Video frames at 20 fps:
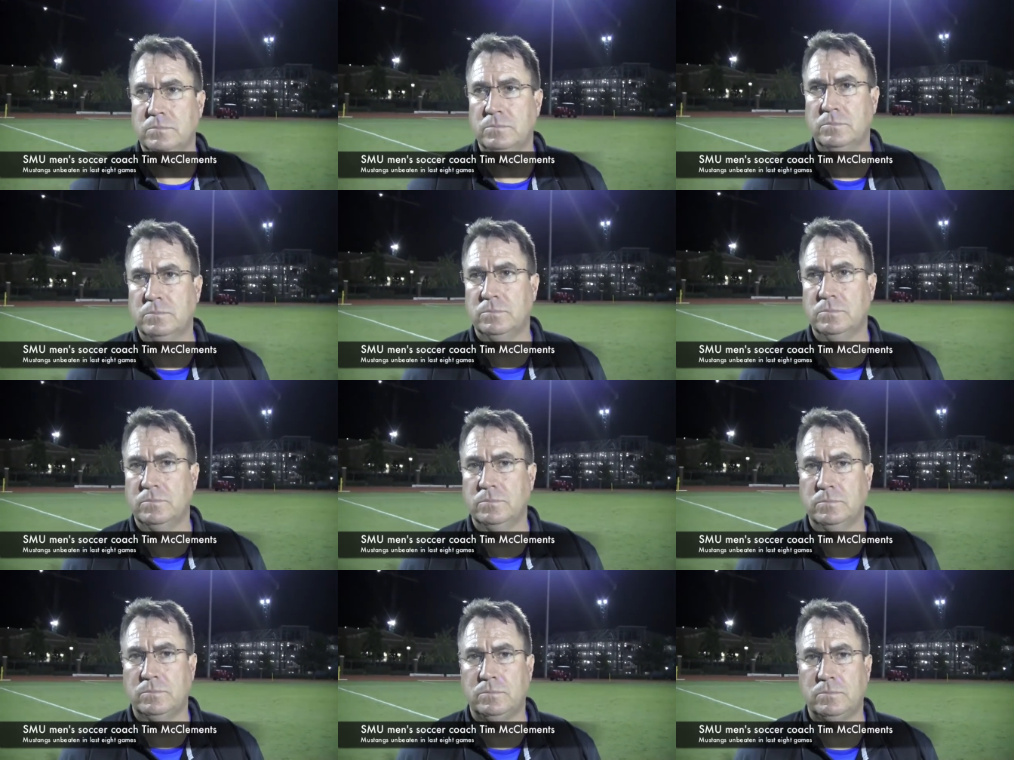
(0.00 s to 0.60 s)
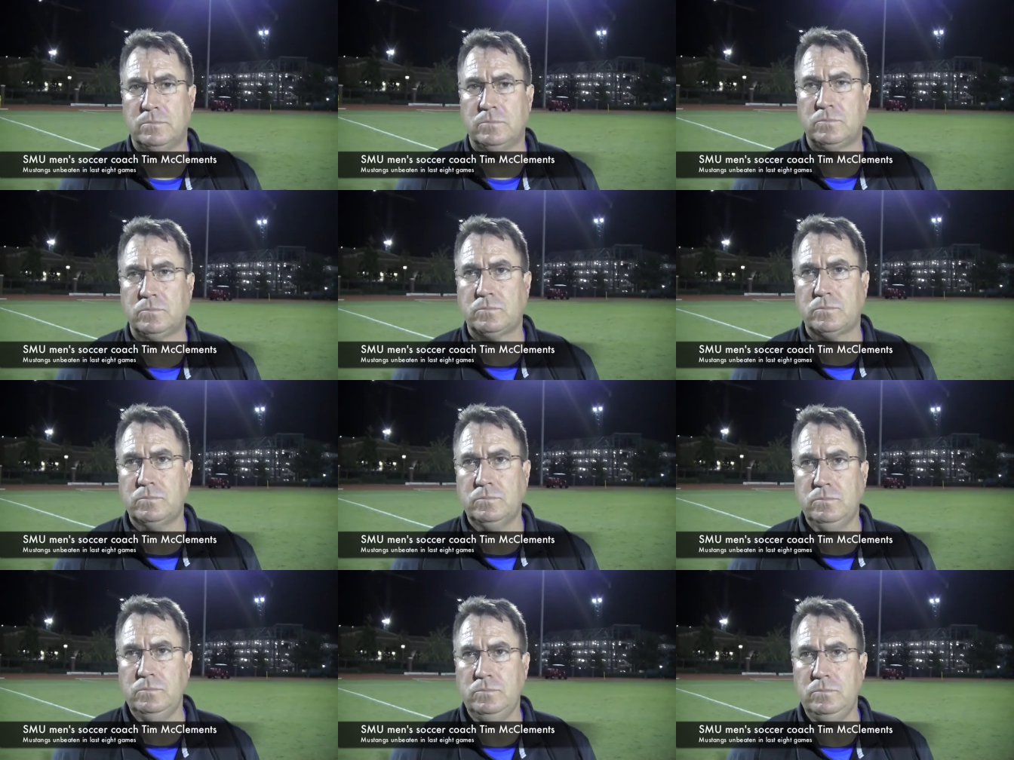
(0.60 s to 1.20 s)
and what's the biggest
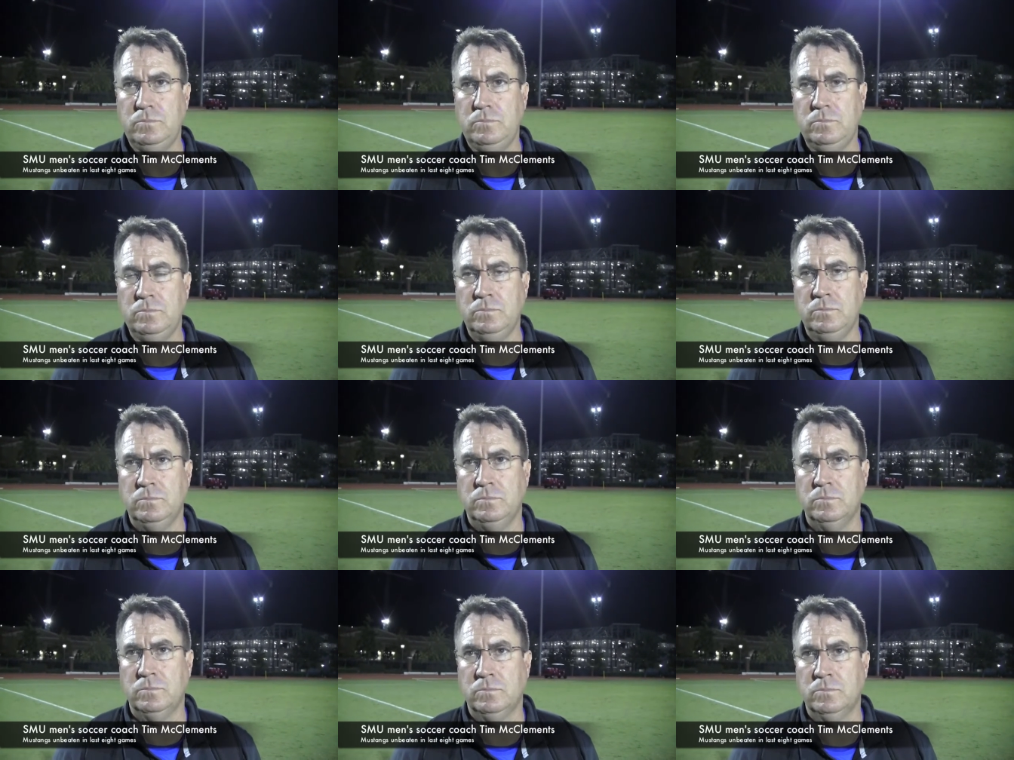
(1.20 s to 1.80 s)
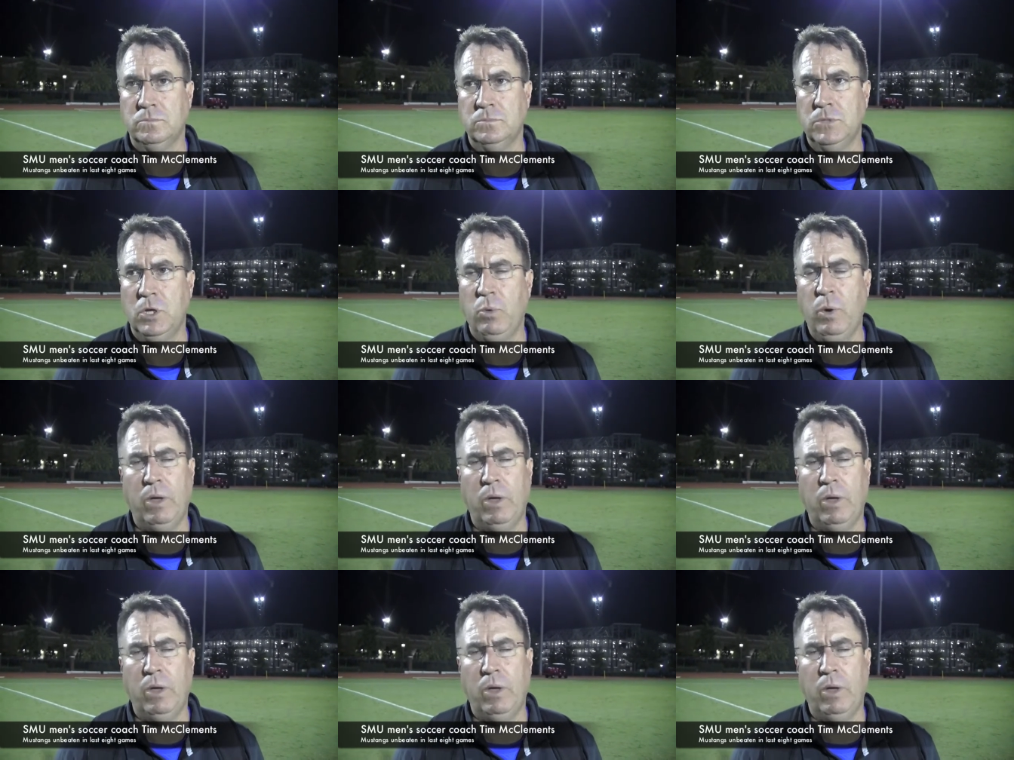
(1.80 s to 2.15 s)
thing he adds to your offense?